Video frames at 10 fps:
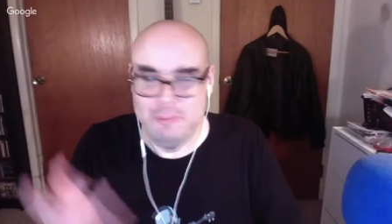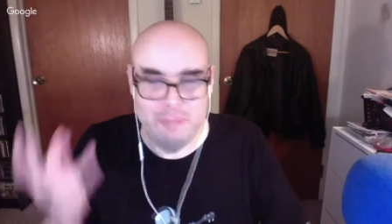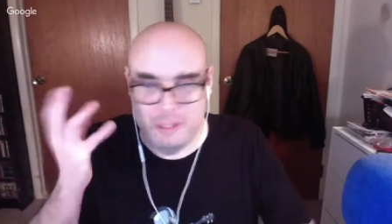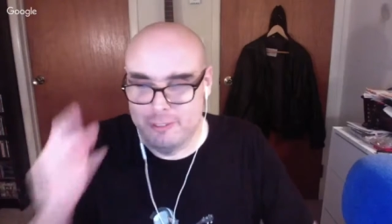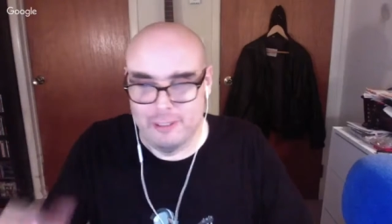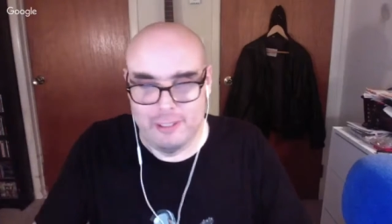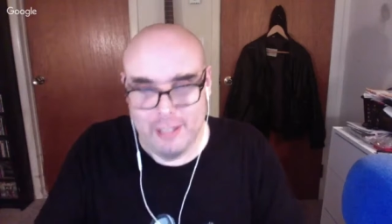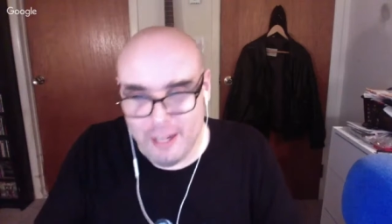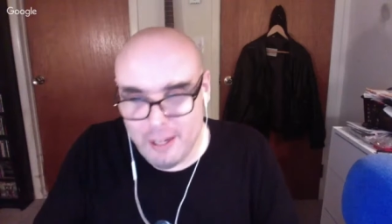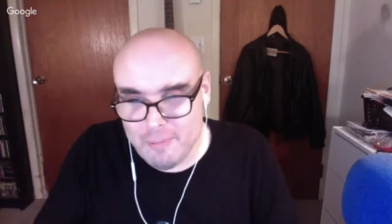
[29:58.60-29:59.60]
me over.
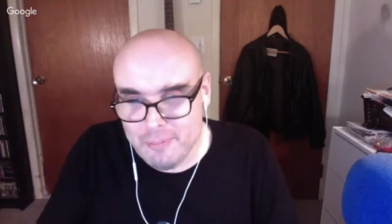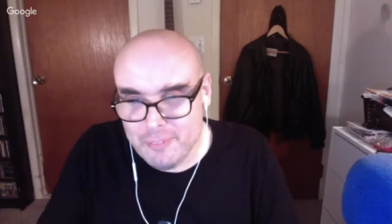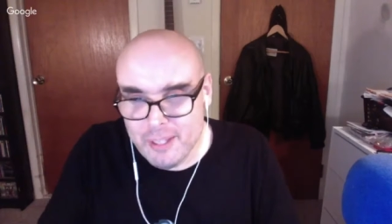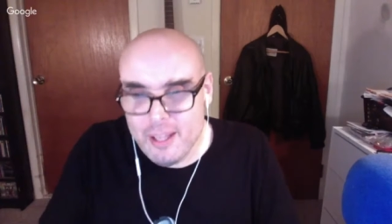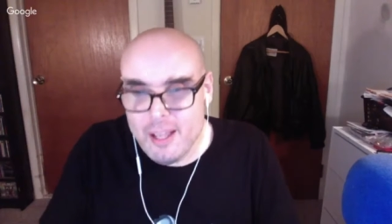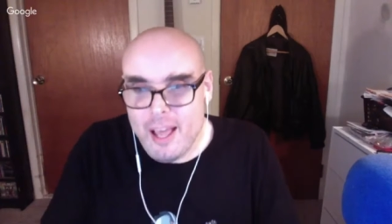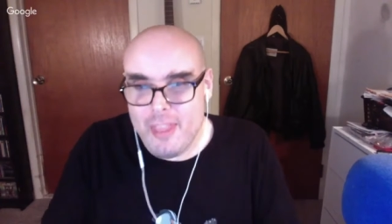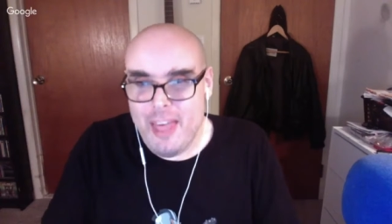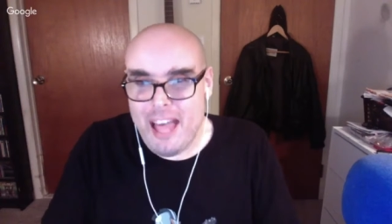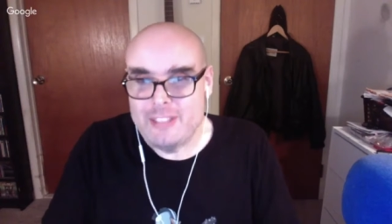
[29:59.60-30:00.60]

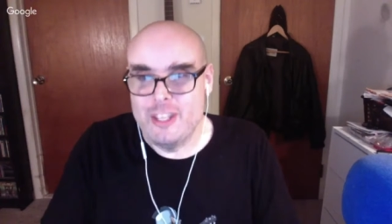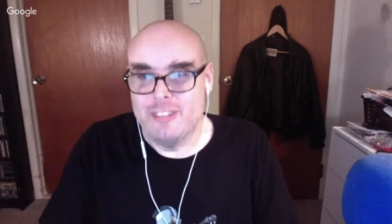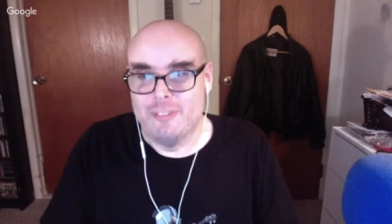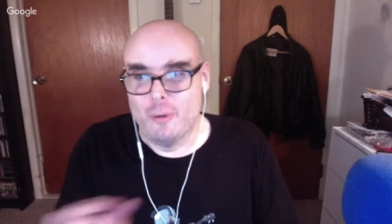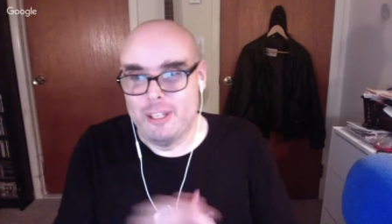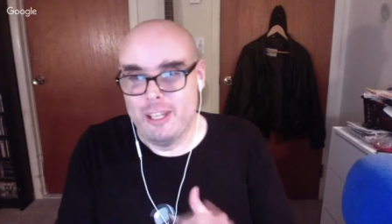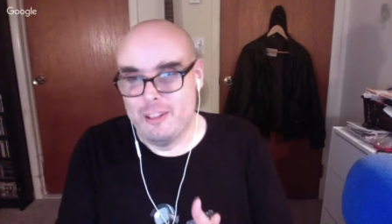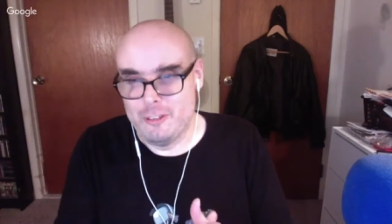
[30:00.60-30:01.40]
That's it for King of the